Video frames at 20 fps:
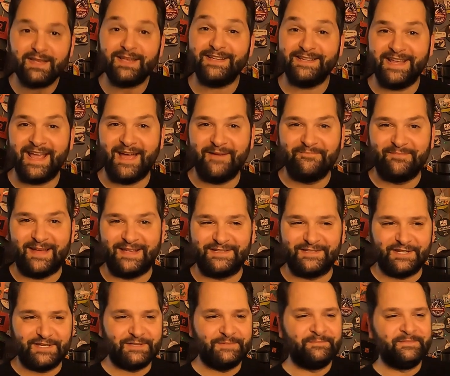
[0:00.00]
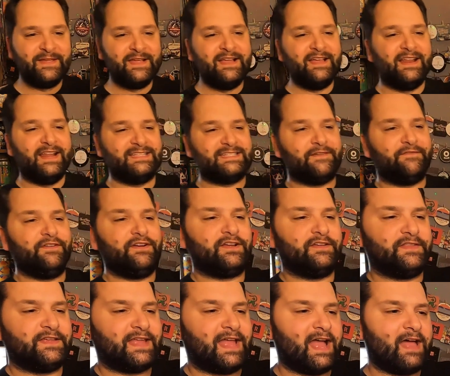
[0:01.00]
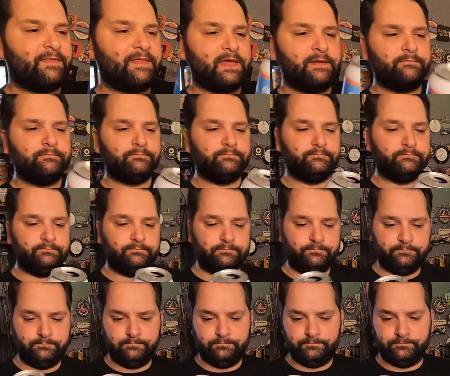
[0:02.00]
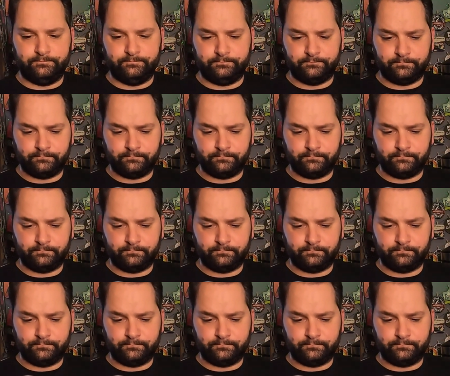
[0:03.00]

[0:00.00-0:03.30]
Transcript: Yeah, that's good. Let's have a look at the can then.